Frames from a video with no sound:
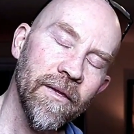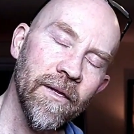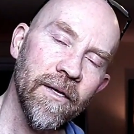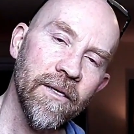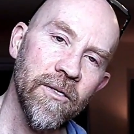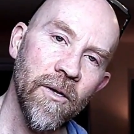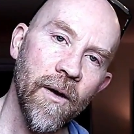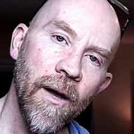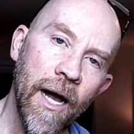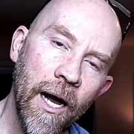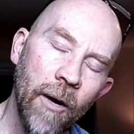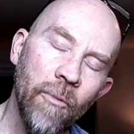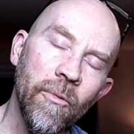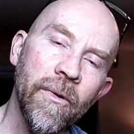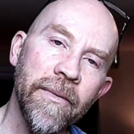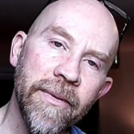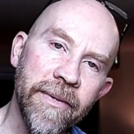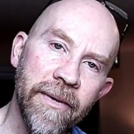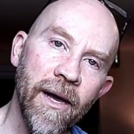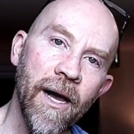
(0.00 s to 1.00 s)
So I
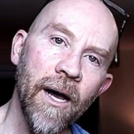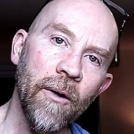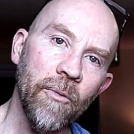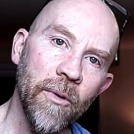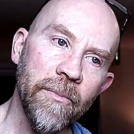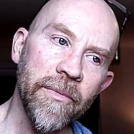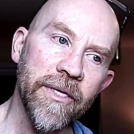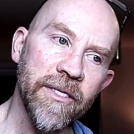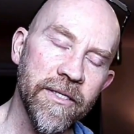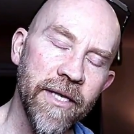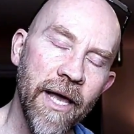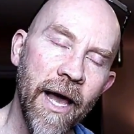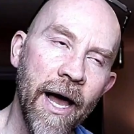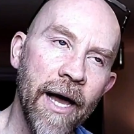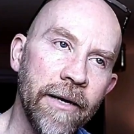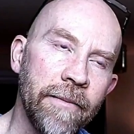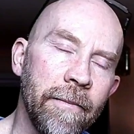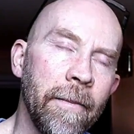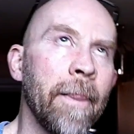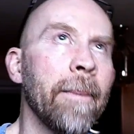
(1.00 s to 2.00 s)
will miss
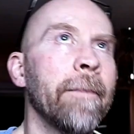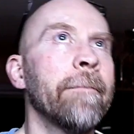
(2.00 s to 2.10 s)
that.